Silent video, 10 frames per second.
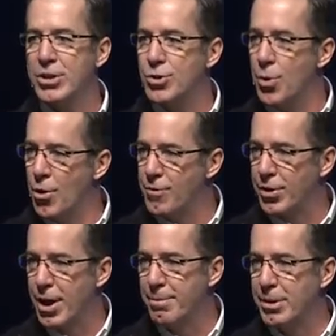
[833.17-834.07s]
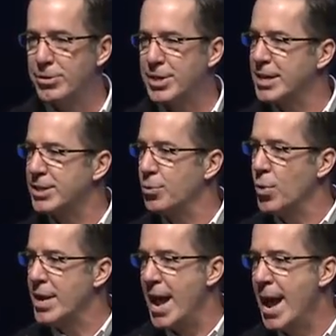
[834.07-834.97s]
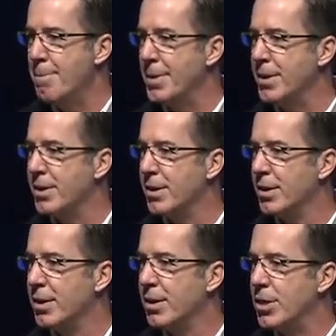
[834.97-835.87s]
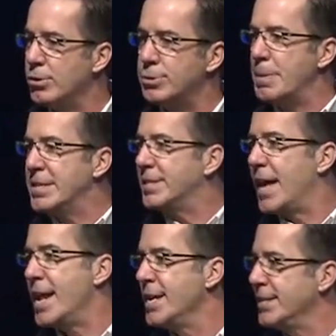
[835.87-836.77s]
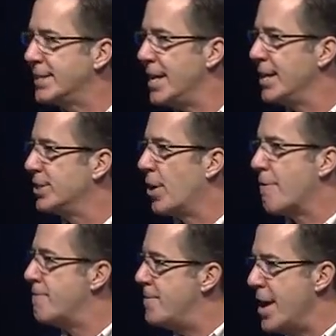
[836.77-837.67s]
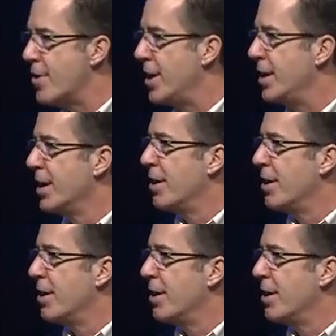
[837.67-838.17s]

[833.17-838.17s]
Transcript: to overcome those things, it wouldn't happen. Those besetting sins are very,